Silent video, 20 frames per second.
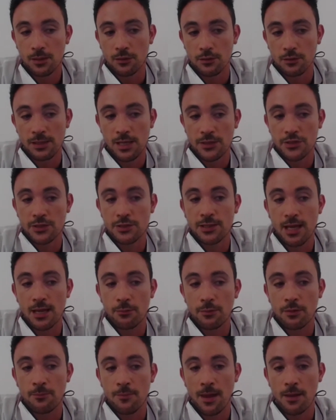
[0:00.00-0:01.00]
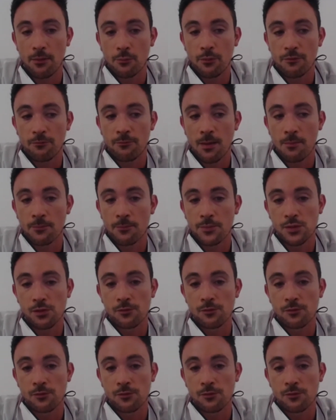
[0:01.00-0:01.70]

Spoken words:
Yesterday, we met with members